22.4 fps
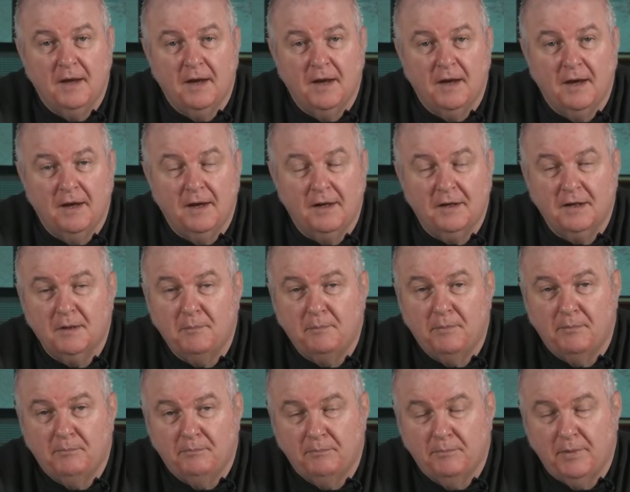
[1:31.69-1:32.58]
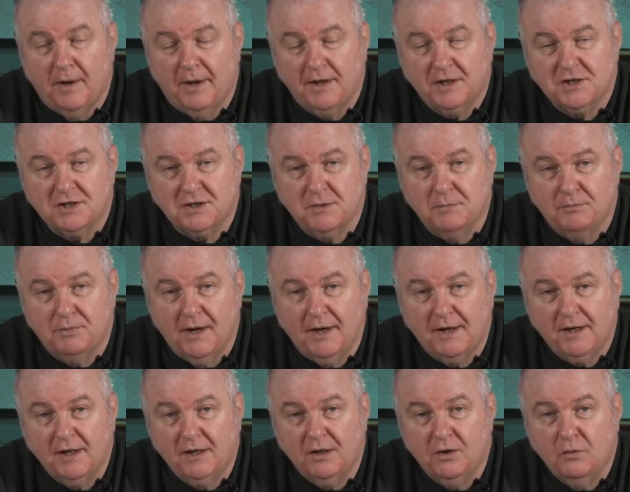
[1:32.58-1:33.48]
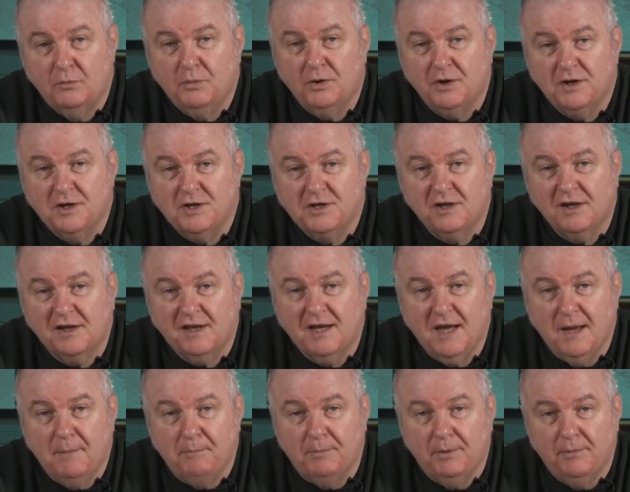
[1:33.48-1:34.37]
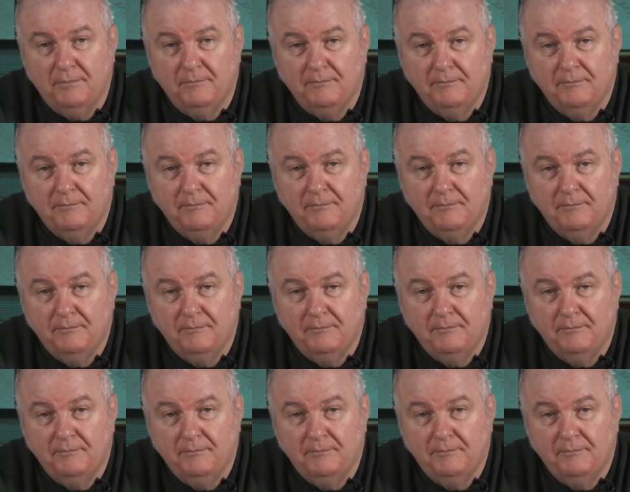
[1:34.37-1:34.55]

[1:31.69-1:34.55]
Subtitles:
in the barracks in Brecon, they were put into the keep.